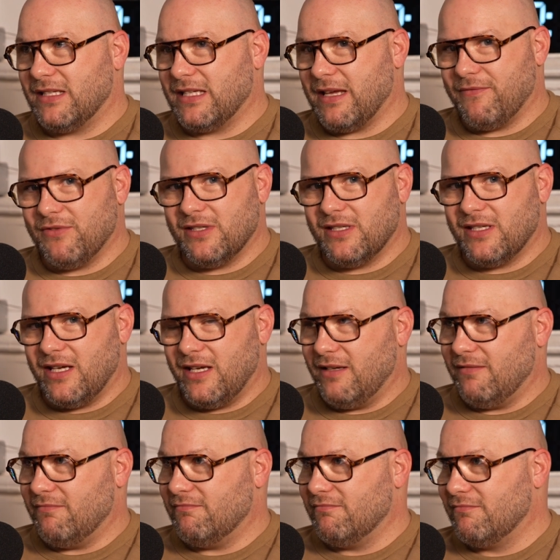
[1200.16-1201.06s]

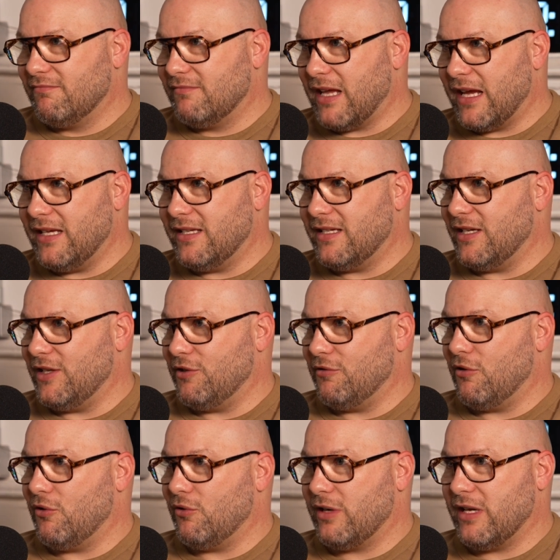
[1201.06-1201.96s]
17,
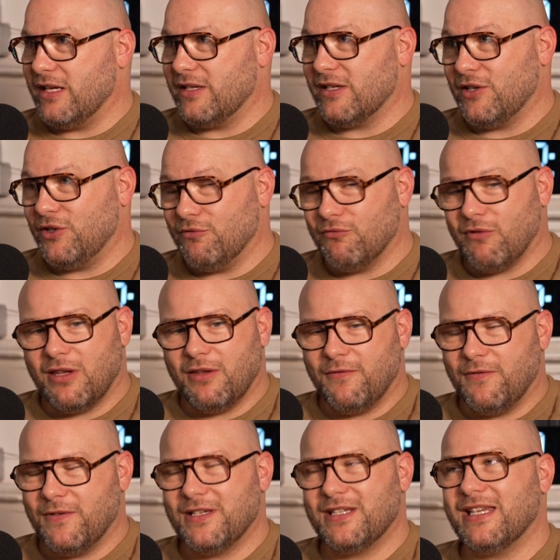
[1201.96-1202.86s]
18-year-old kids. And you're right,
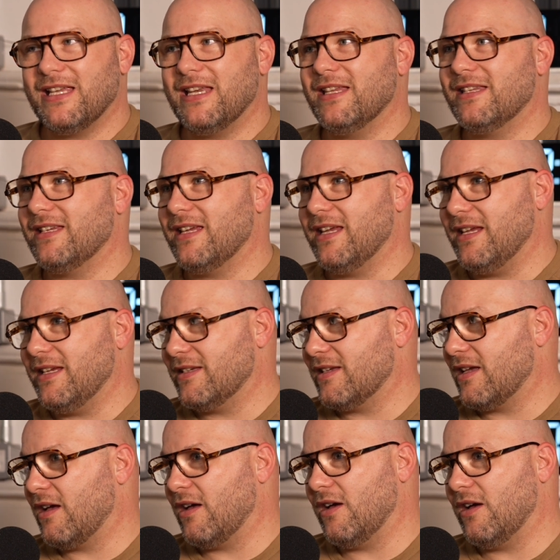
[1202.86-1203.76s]
the
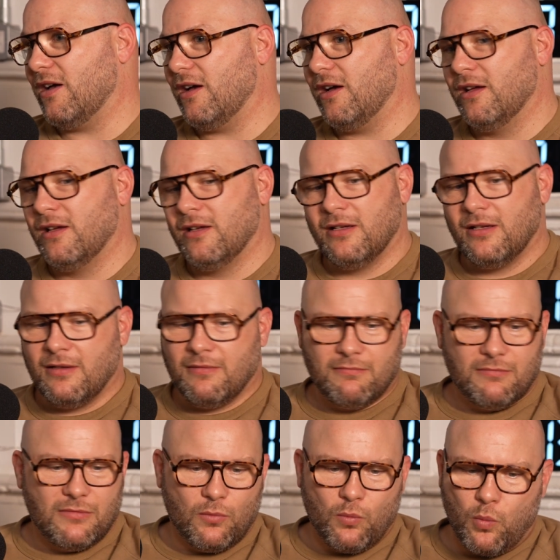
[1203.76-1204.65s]
facilities are
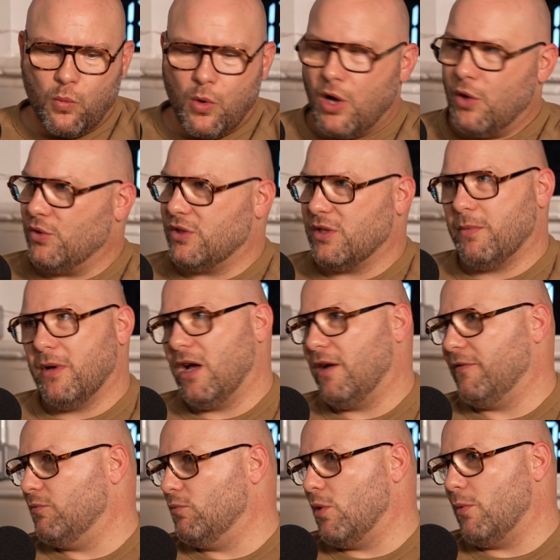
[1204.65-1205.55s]
worlds
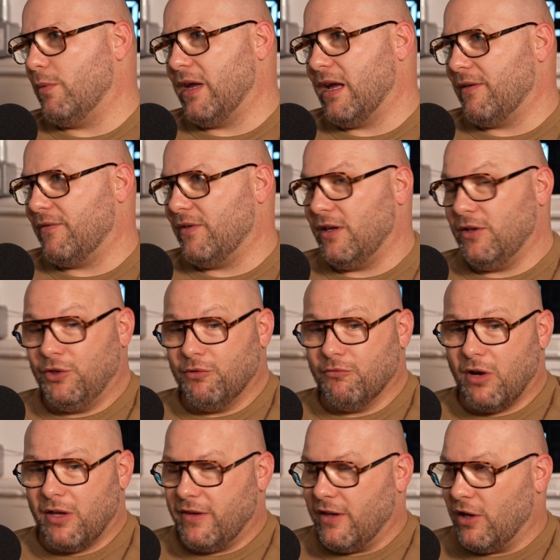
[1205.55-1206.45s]
apart from what we have here. And
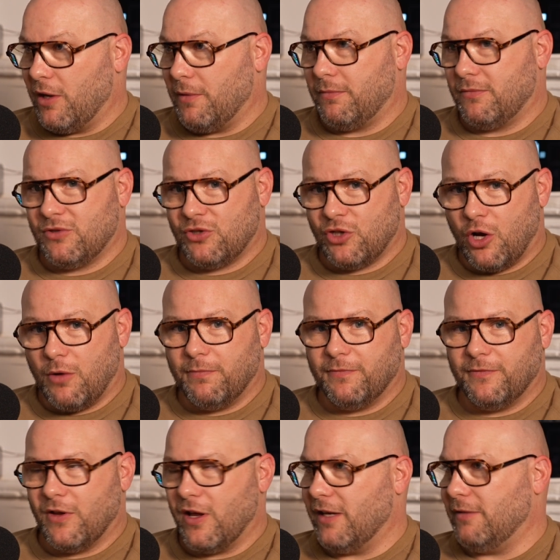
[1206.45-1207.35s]
you're right, they're like
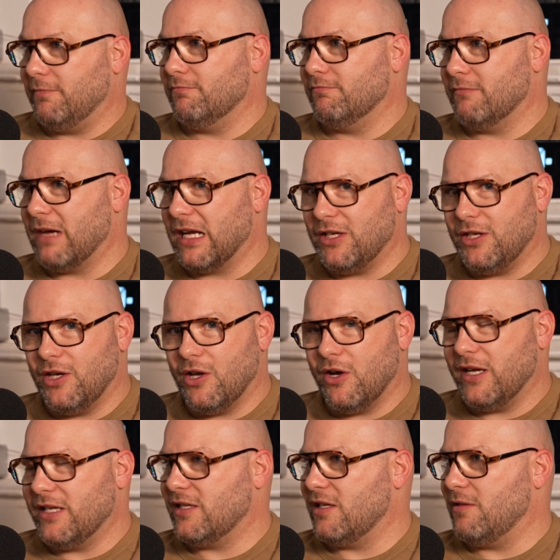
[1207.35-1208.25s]
top flight Man
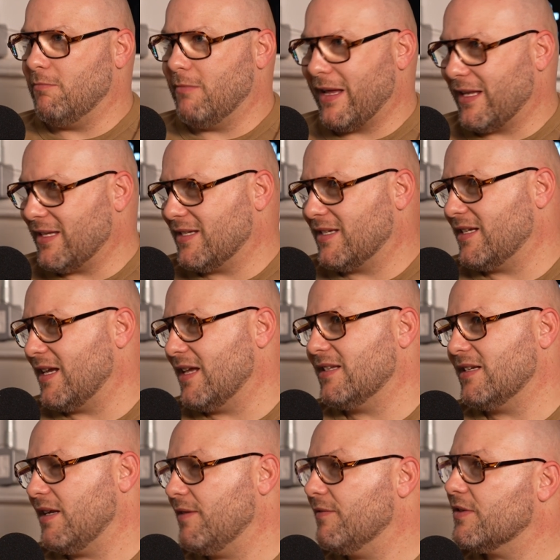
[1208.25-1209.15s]
United, Man
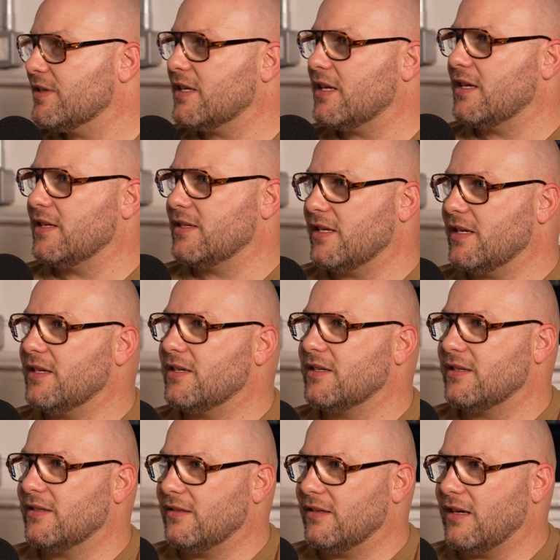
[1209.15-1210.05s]
City
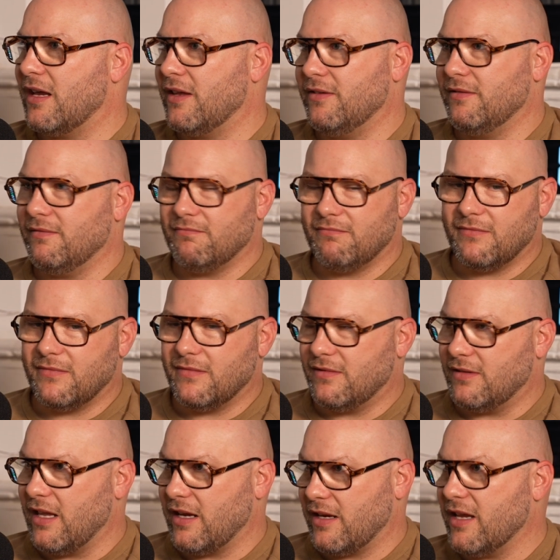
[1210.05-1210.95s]
facilities. And
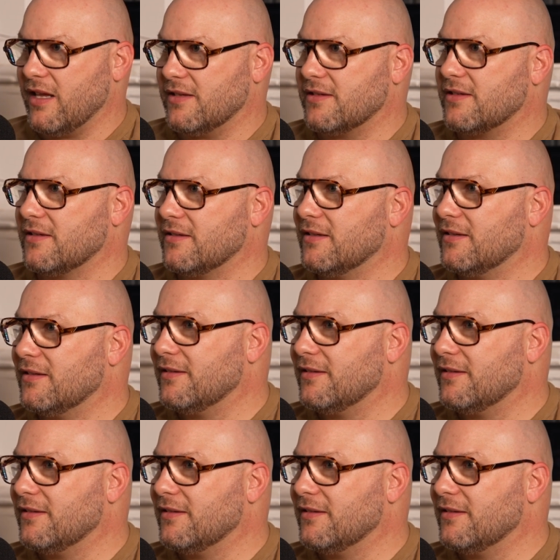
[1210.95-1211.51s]
their kids.